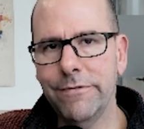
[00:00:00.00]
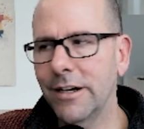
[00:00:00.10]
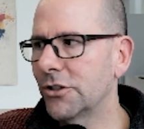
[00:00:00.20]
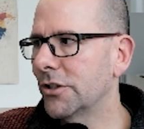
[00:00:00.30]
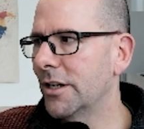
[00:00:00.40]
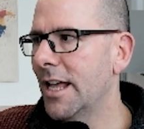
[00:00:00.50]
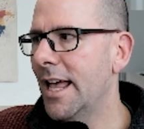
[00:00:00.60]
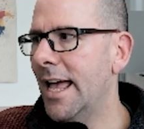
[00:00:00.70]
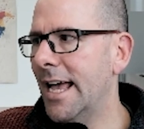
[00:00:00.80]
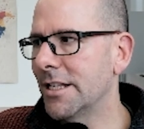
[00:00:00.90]
function
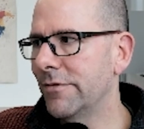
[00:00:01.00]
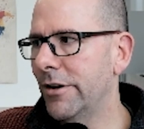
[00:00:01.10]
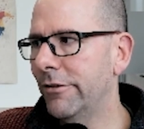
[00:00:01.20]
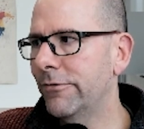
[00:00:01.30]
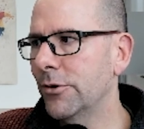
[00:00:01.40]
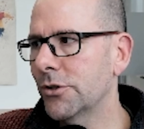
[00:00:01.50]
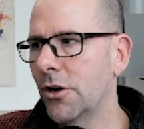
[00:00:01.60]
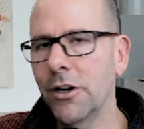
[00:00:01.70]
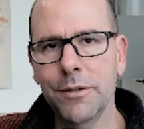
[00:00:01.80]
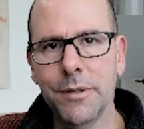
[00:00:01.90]
as the very first
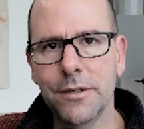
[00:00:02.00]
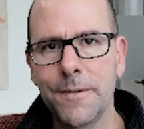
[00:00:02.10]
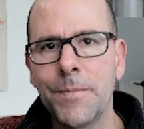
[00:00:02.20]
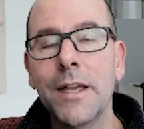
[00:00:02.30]
argument.